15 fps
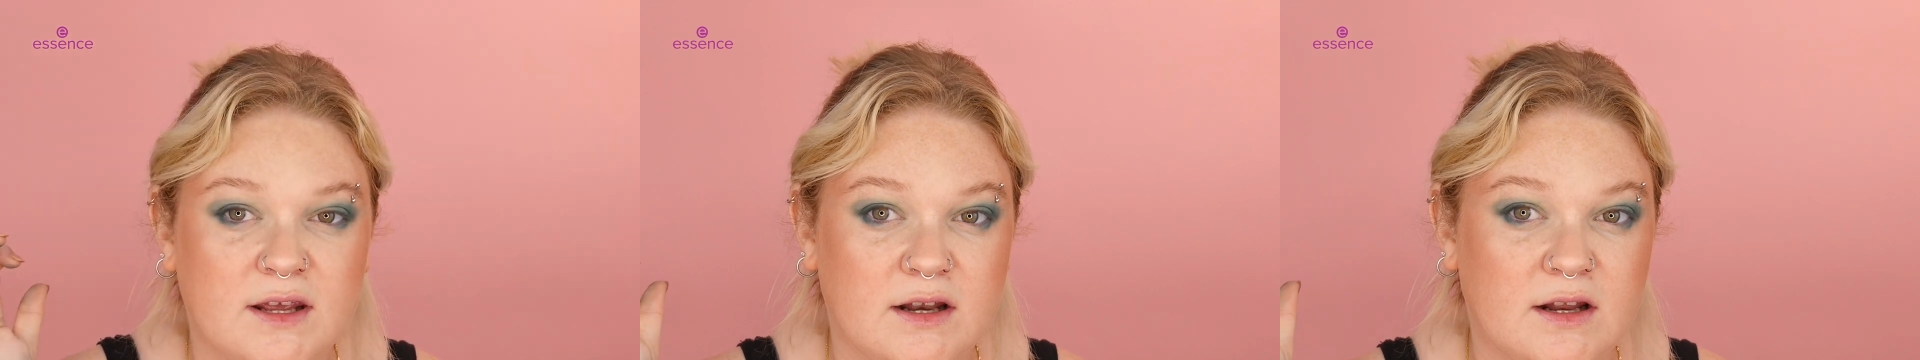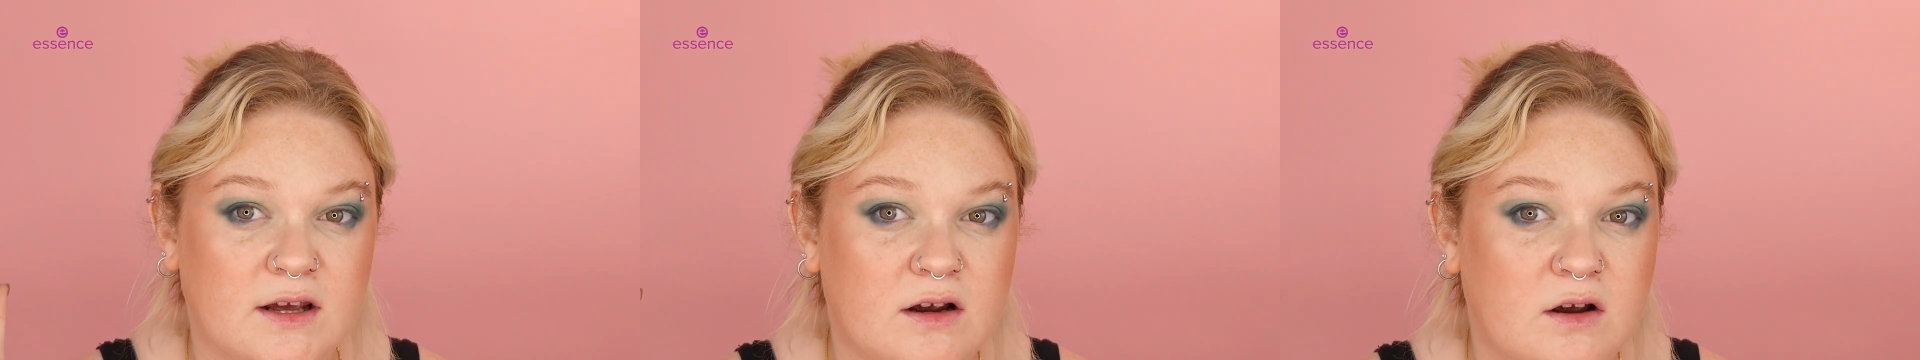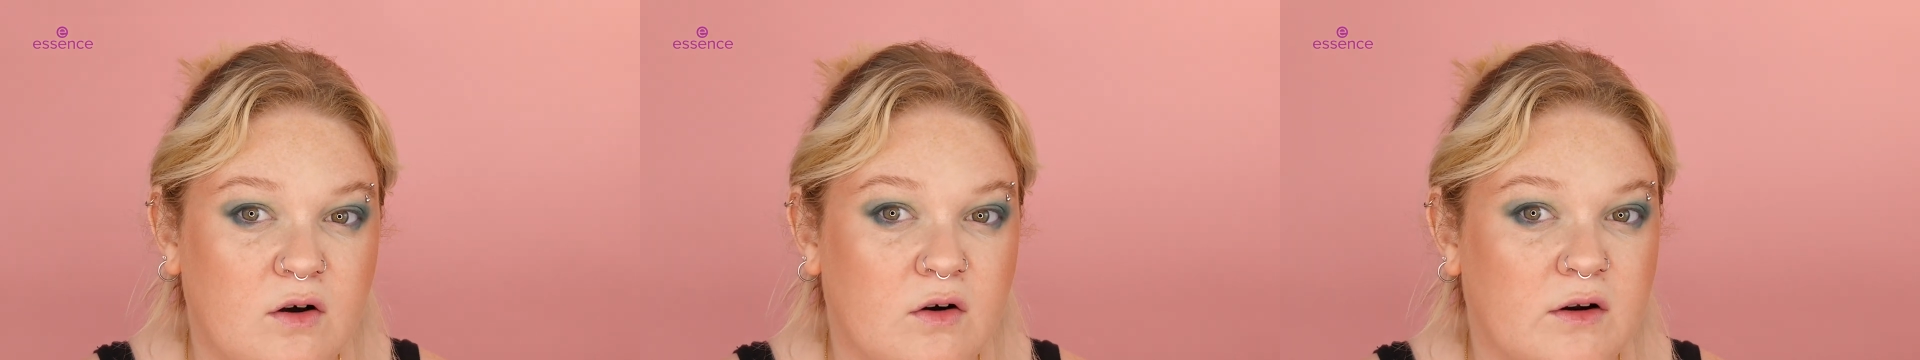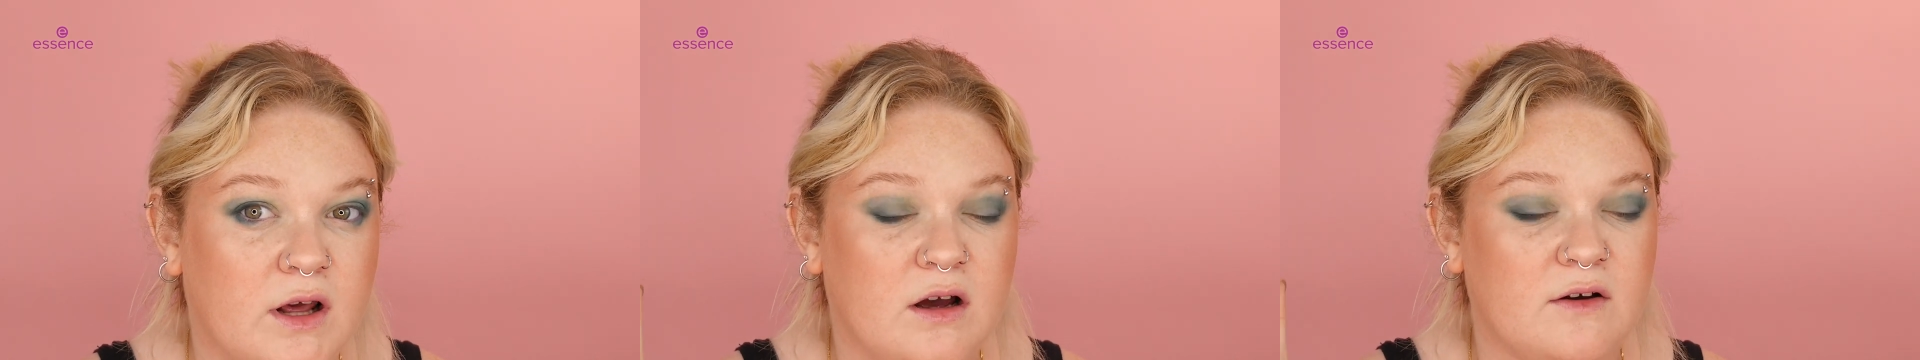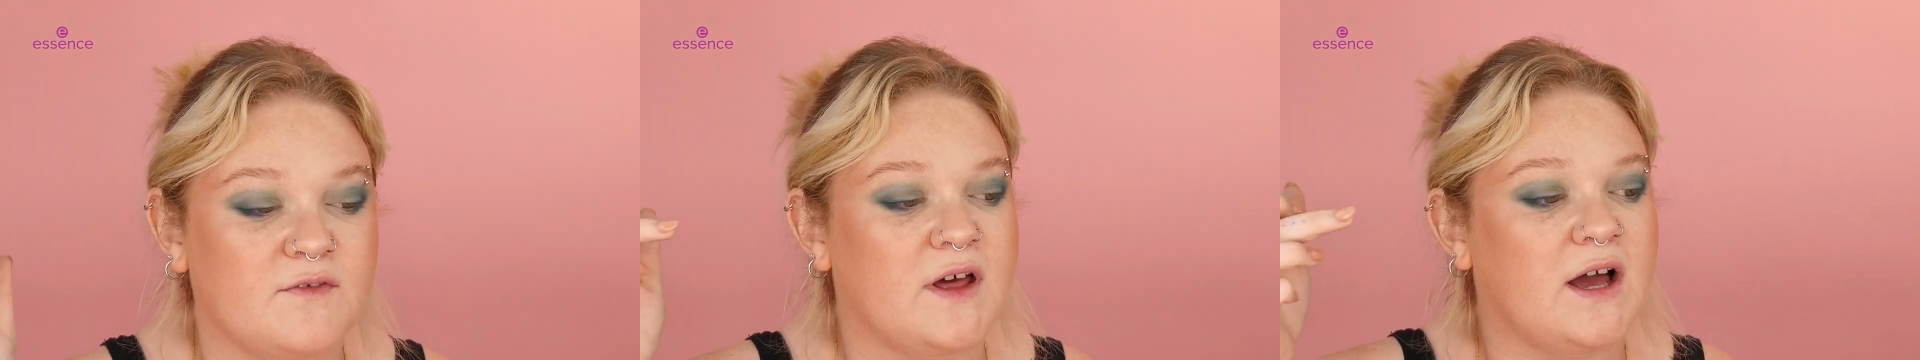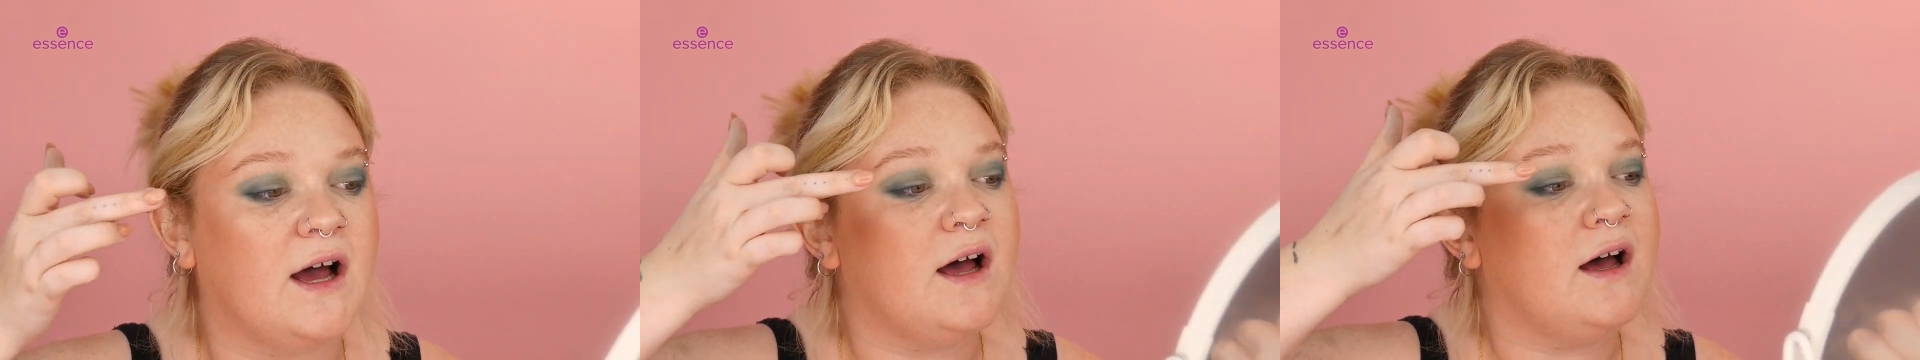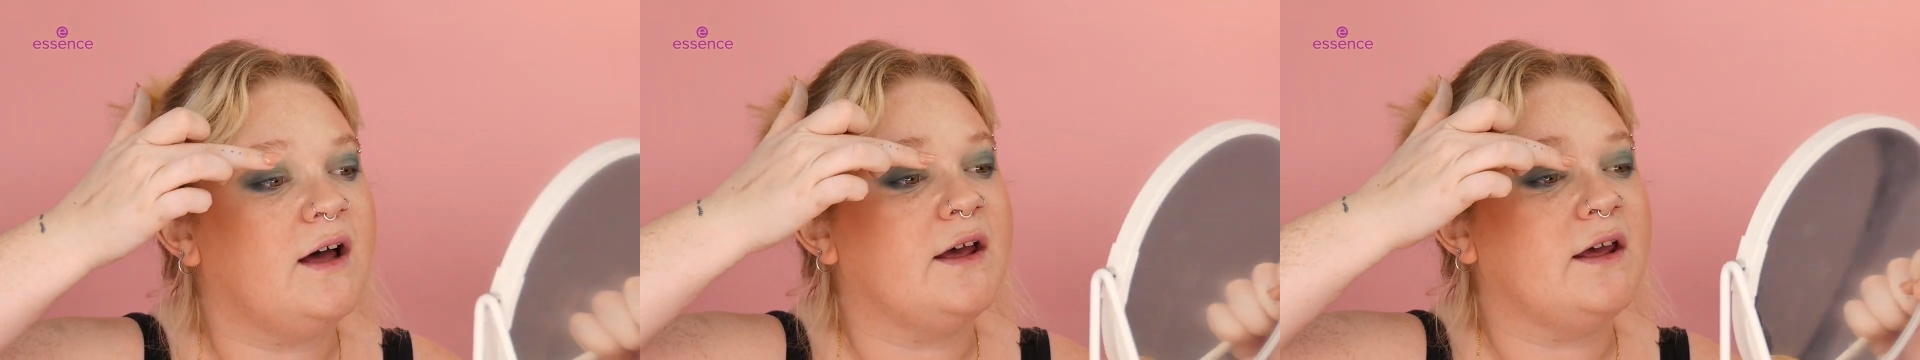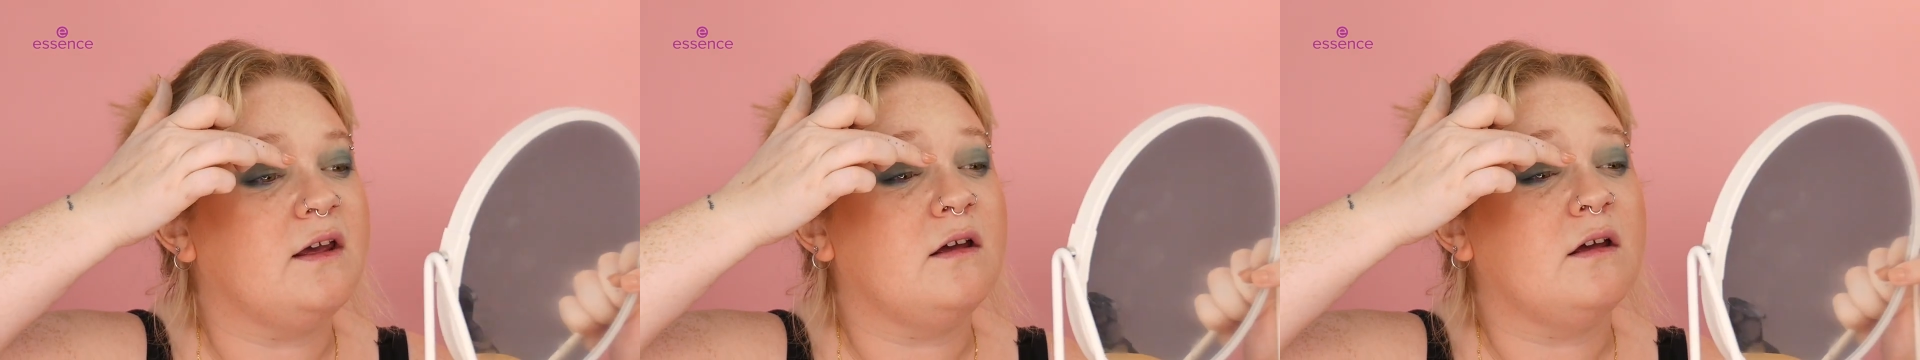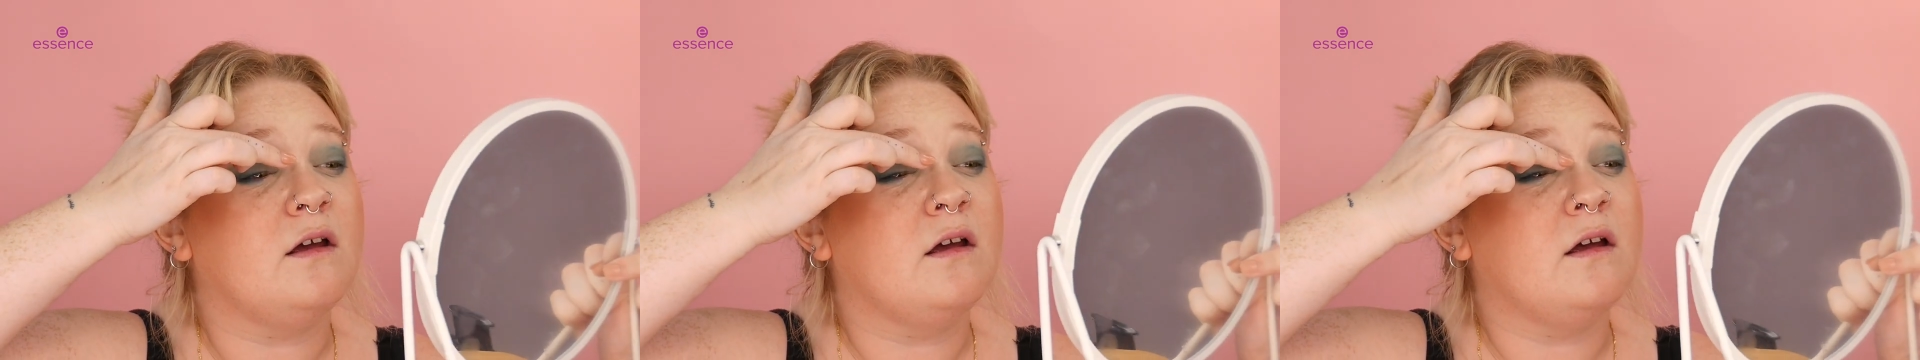inner corner of the eye